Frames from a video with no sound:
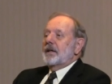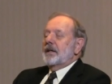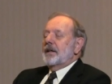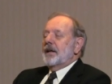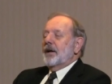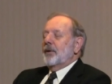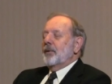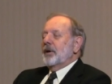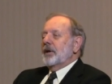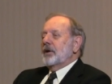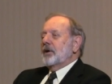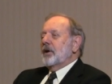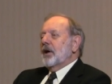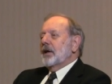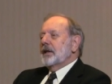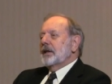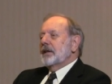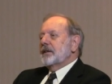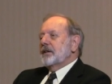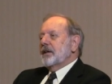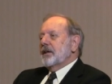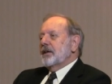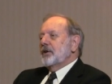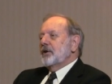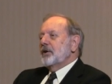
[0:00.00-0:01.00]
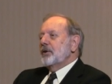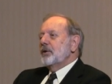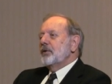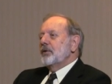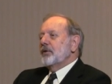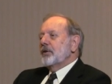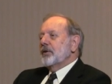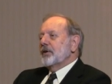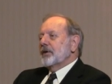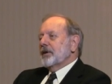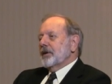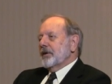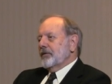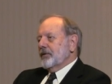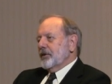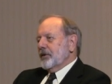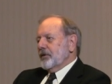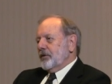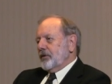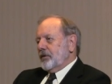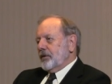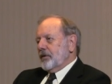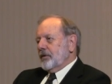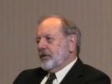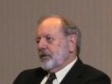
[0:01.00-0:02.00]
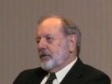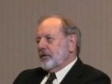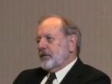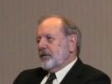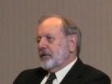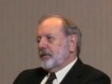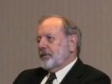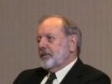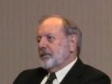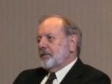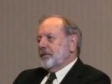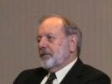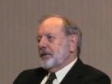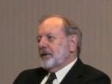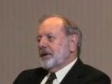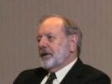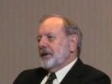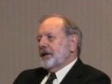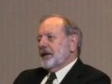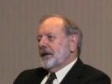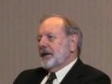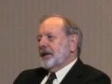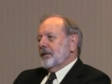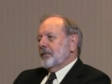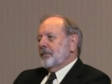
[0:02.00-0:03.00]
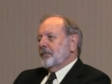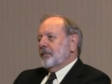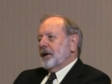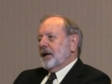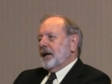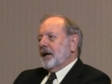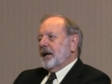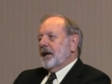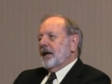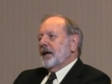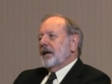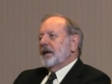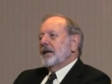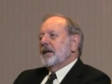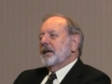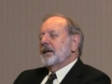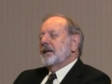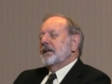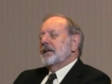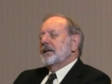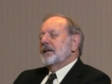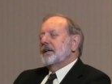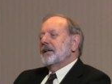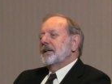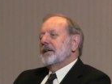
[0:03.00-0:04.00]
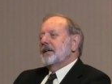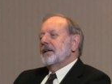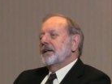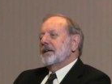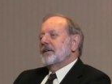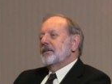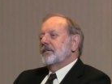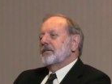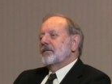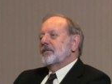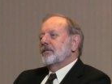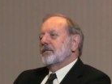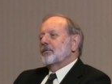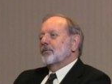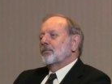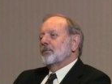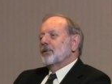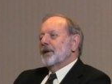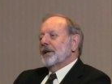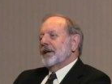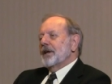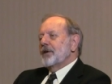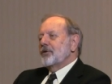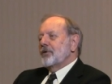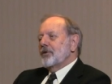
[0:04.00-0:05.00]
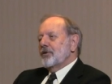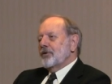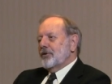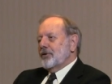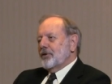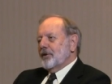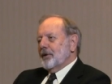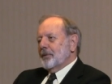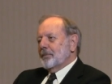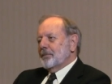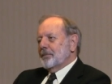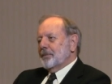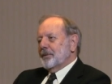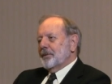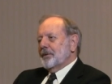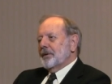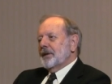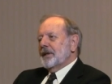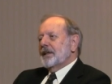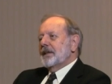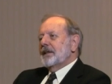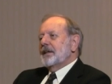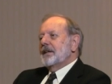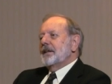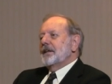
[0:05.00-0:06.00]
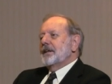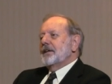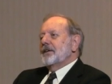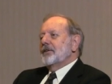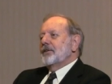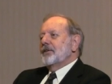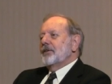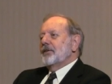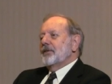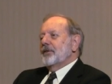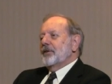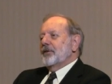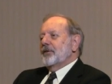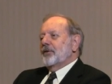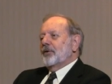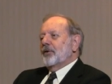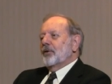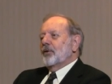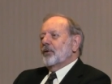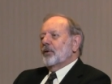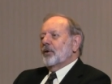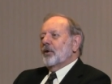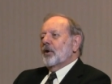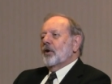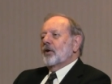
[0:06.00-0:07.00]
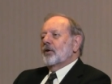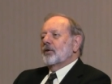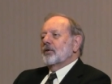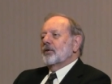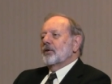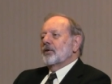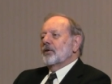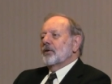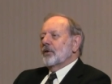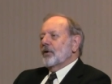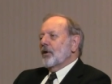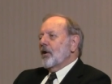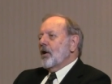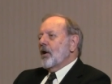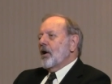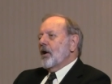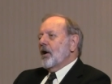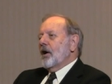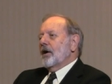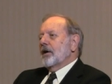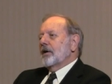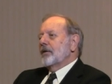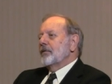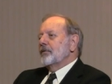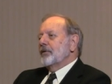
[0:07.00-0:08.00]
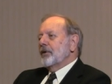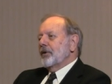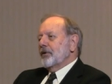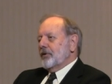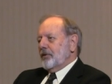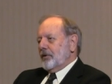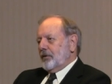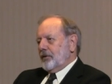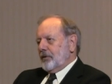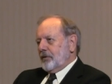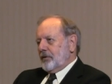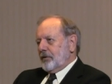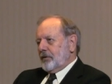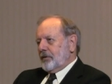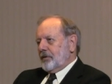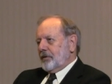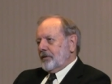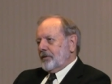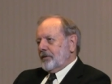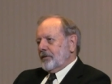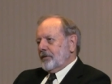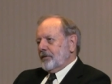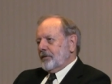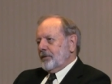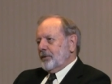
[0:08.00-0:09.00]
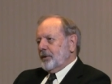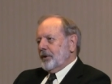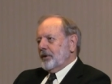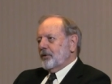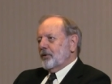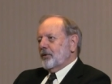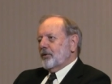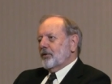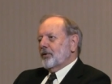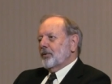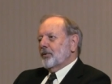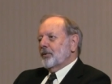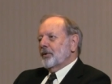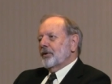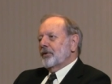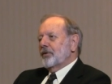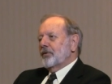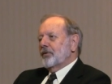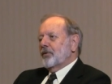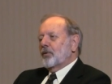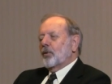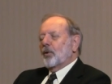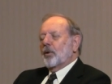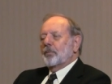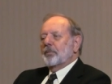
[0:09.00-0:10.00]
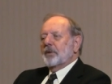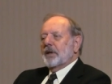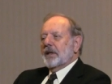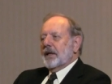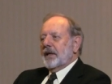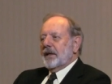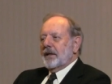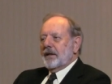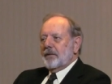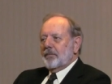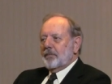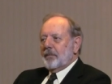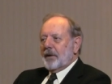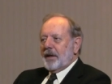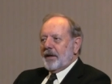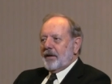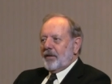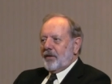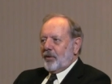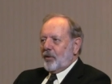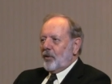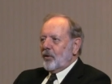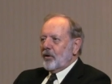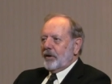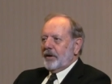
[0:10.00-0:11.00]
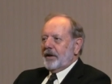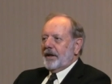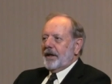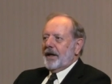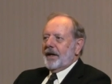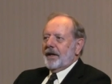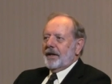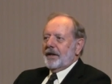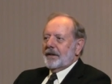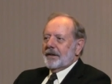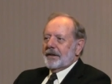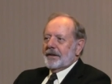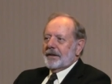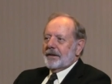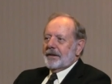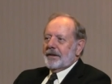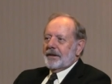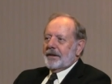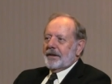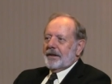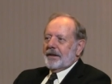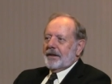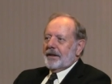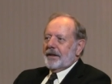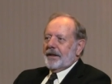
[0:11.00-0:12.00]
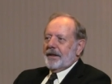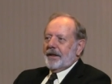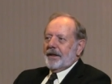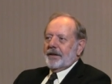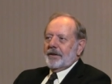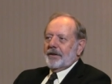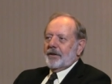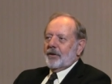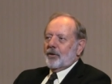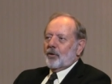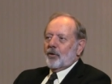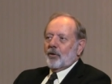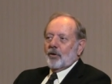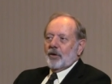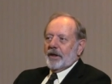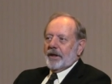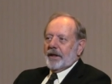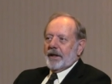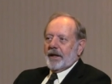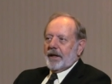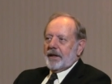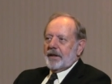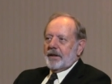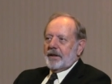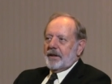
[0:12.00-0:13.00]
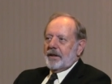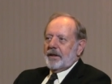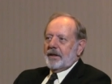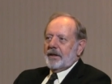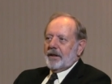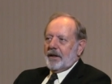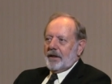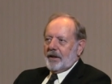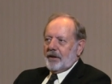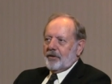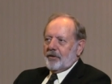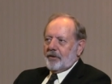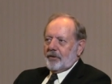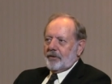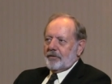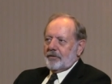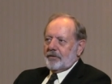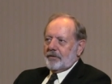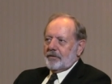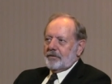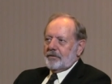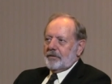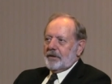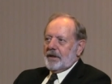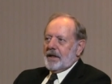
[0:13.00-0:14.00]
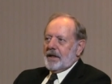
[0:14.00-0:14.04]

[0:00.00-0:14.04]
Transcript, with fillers: Now, we call it the new theory of disuse by its relationship to the so-called law of disuse, which was formulated by Thorndike in the early 1900s.